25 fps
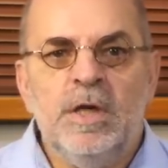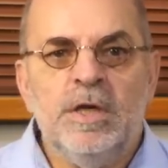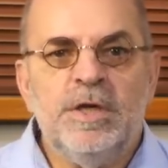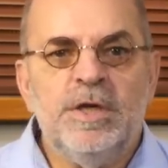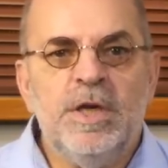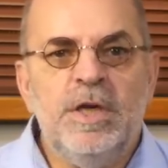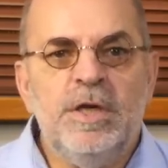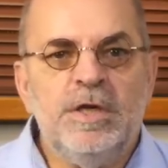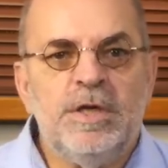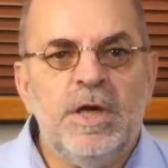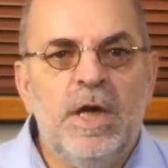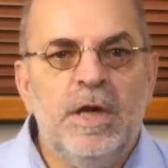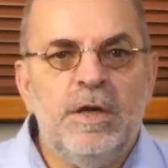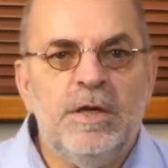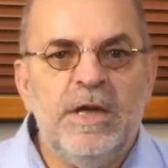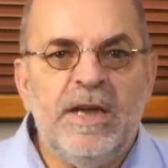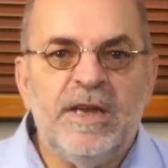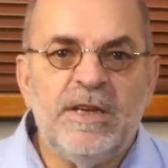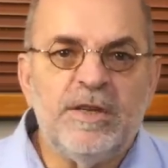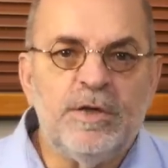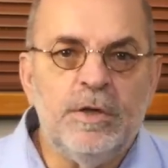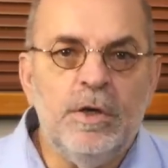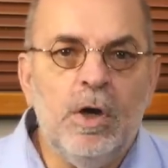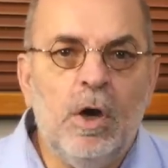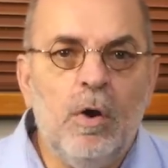since
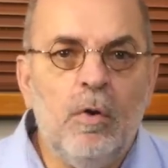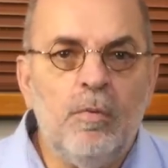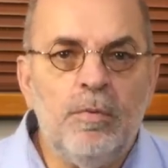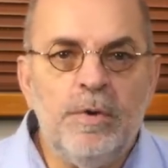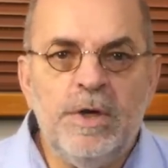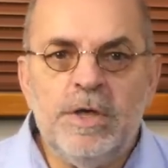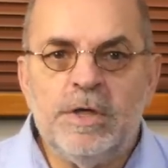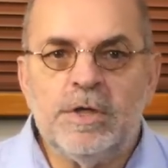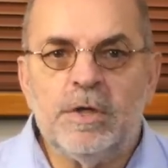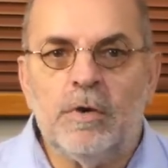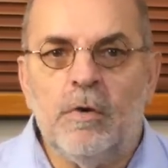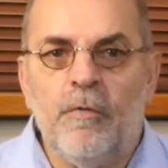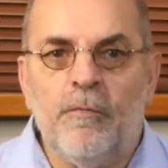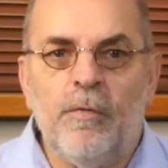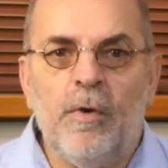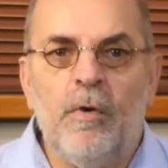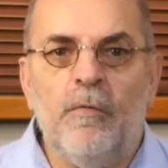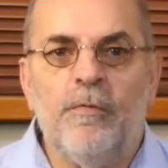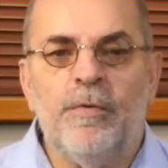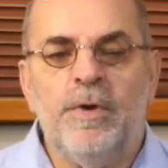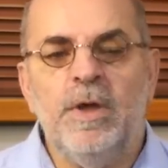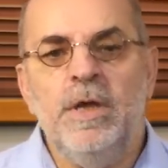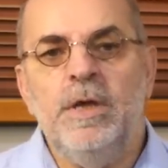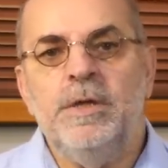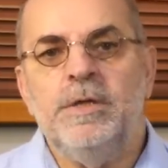there is no risk of
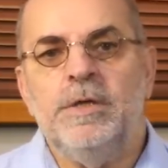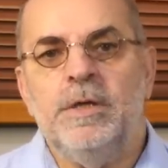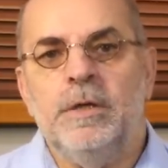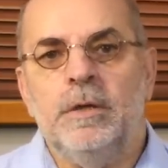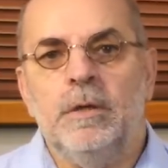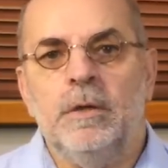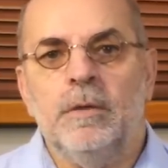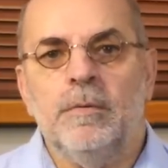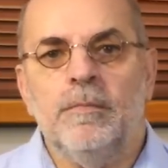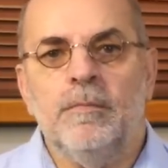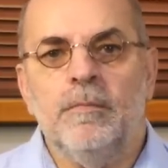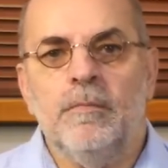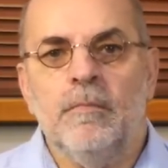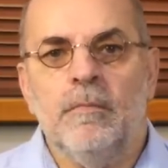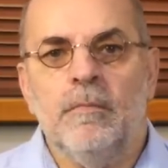overheating.